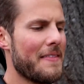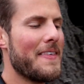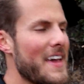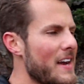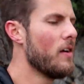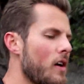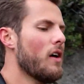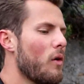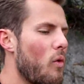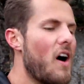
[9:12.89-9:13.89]

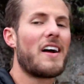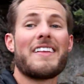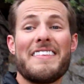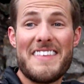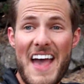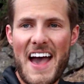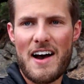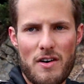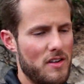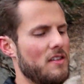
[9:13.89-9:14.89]
Then walk
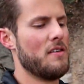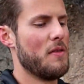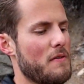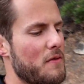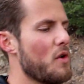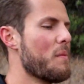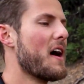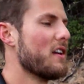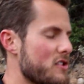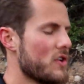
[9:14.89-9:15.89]
down the
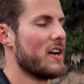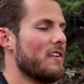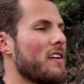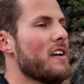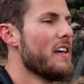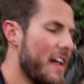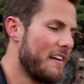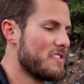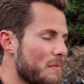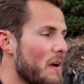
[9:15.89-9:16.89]
4-mile trail and
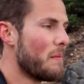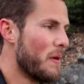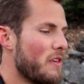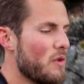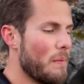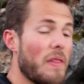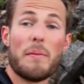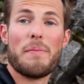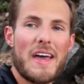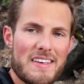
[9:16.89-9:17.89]
have somebody pick you up at the
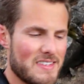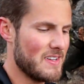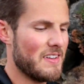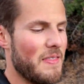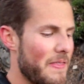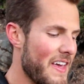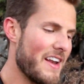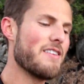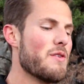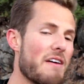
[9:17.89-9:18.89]
base.
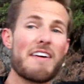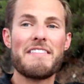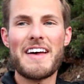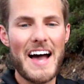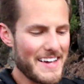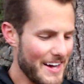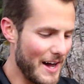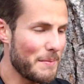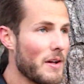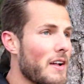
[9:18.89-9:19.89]
Then you never have to hike up.